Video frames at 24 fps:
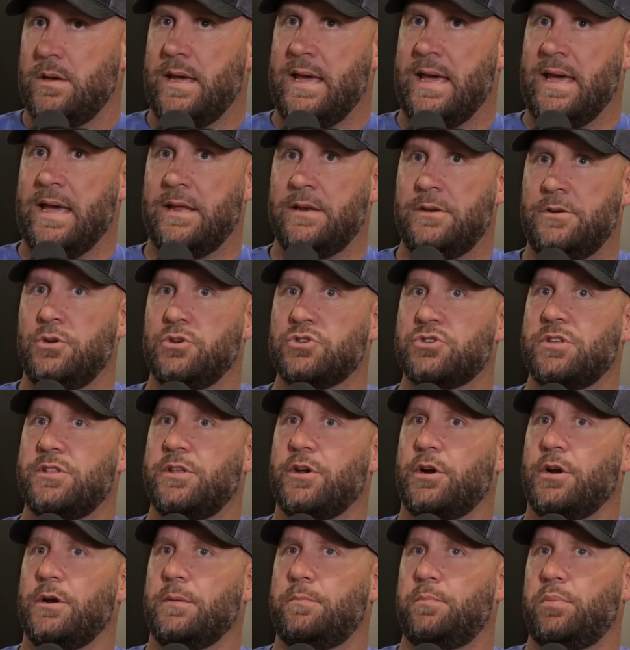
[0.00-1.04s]
And usually
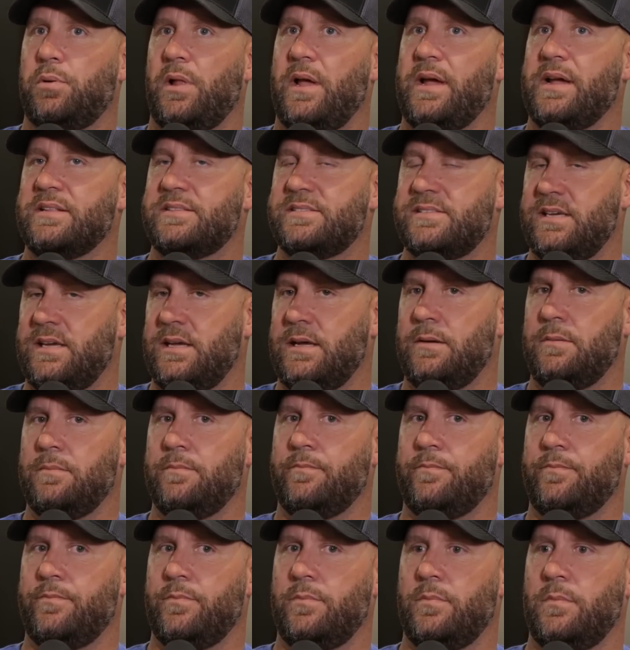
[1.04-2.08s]
they're going to play a
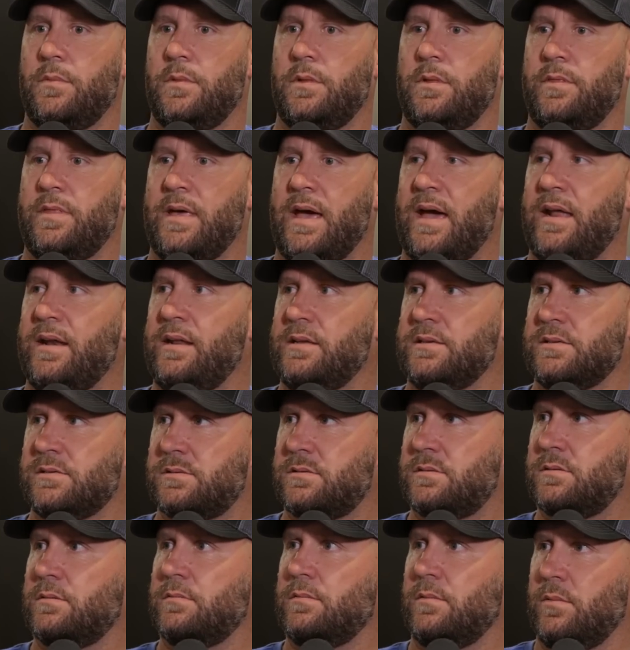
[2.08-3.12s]
team that
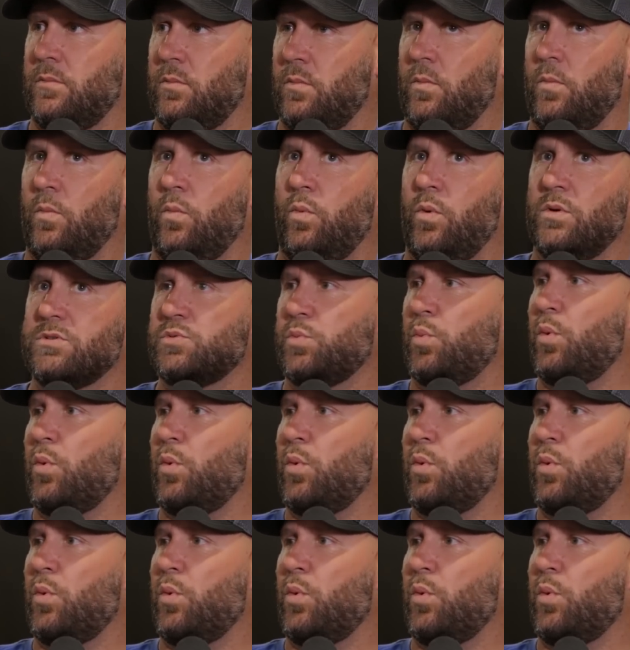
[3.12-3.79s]
was